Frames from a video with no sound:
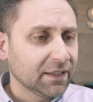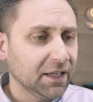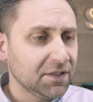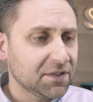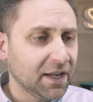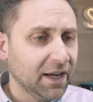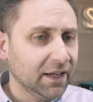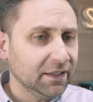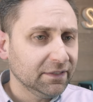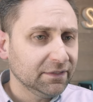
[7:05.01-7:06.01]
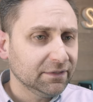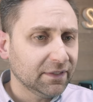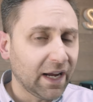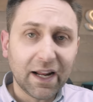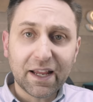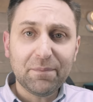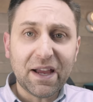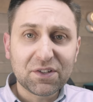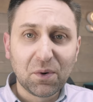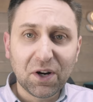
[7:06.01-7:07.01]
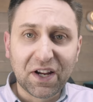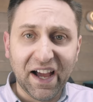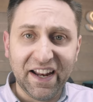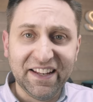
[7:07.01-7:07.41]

because uh, I got to get back to work on